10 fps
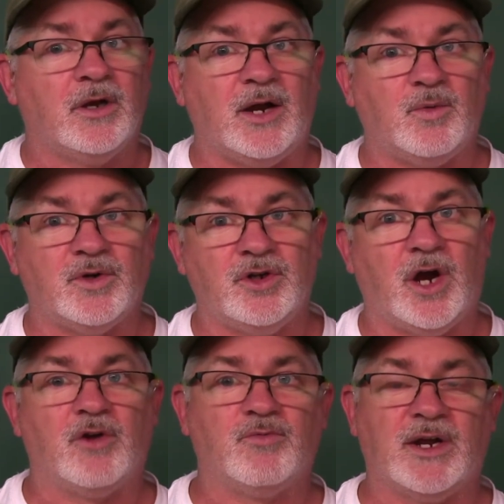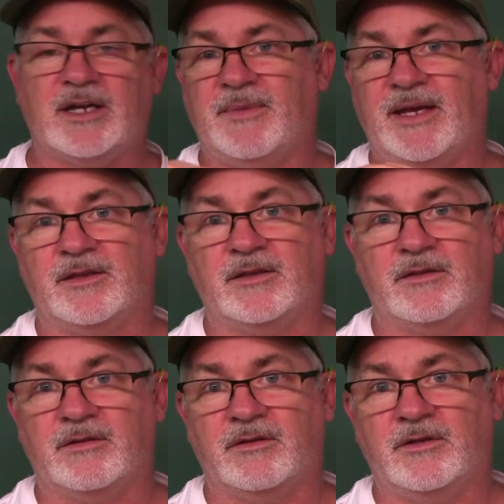I would not recommend
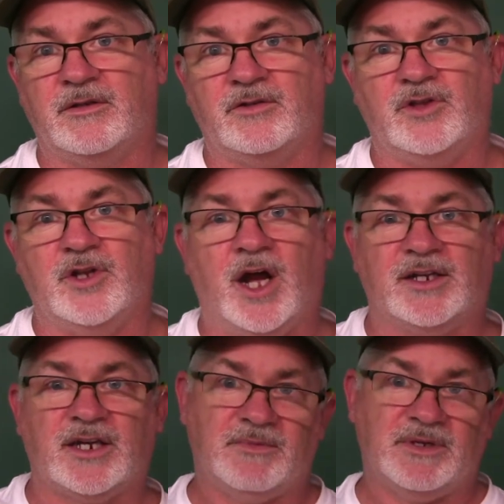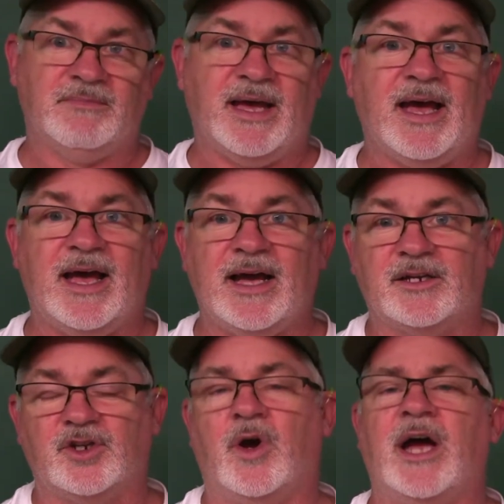not coming
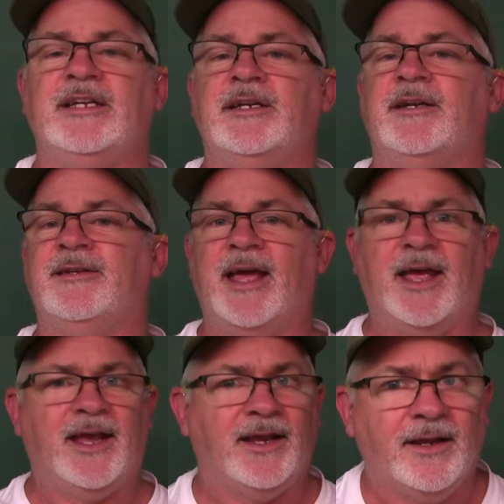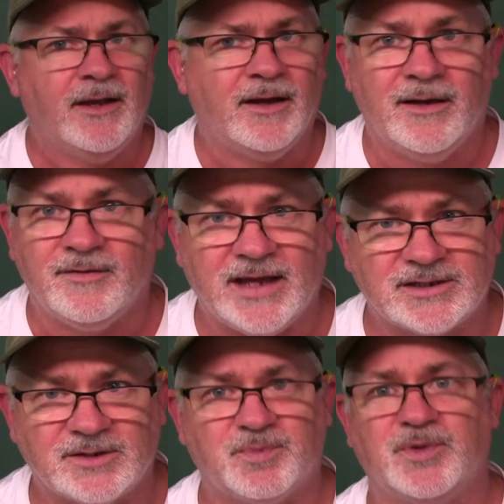back. You know, I need a day.
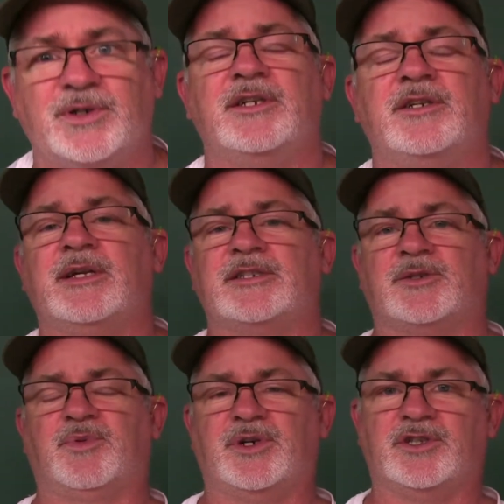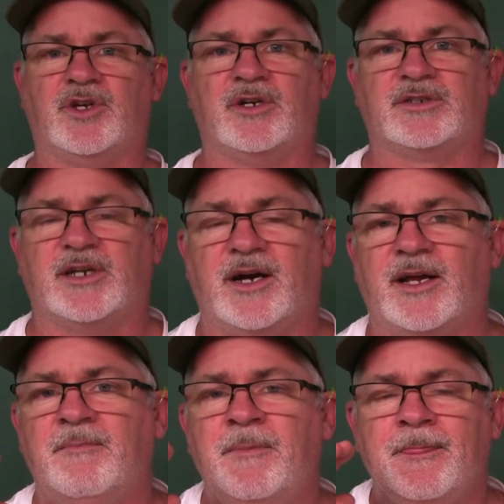That's pretty. That's a pretty long
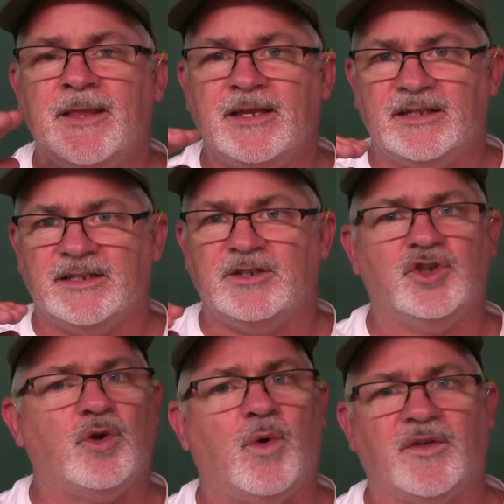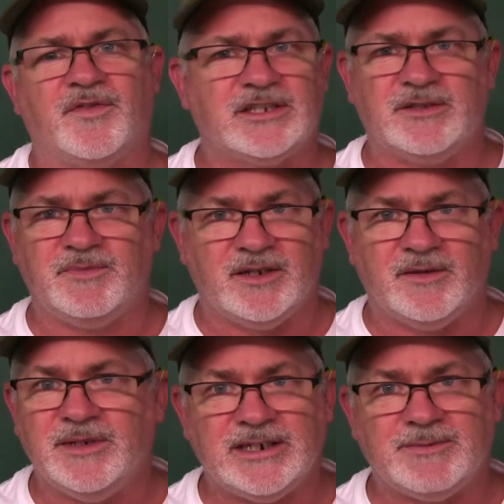time. That you don't want this to be
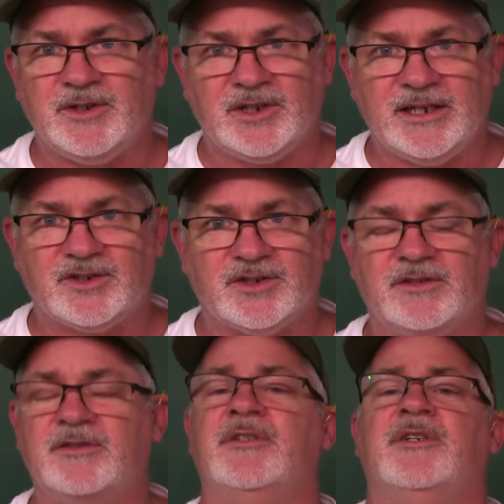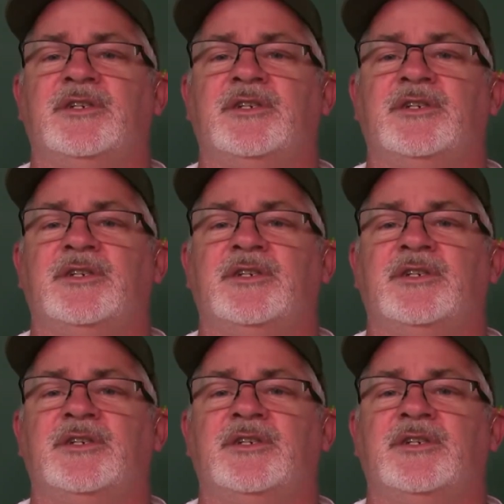a manipulation.